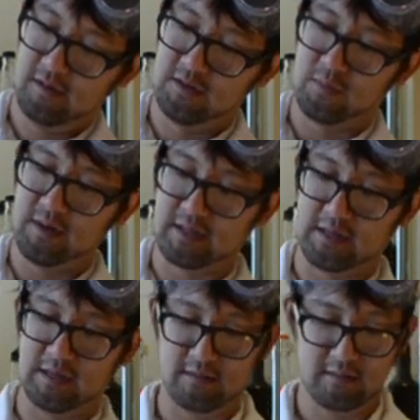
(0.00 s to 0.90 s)
is once
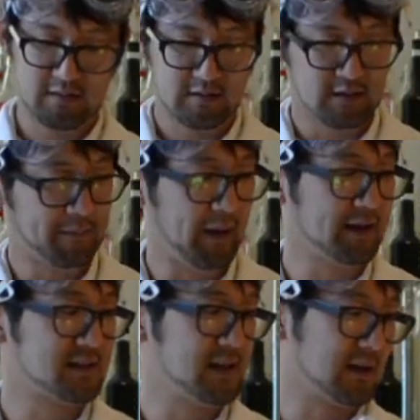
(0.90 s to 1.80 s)
again a
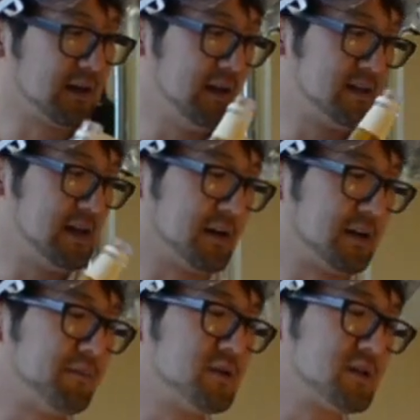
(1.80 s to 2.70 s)
painstaking and
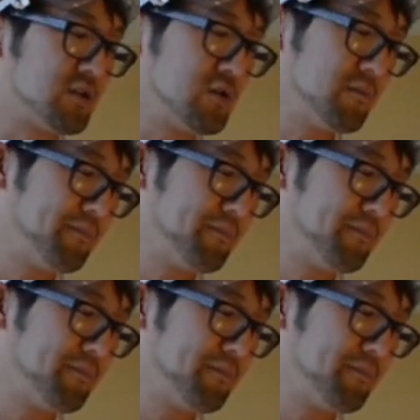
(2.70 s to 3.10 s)
delicate procedure.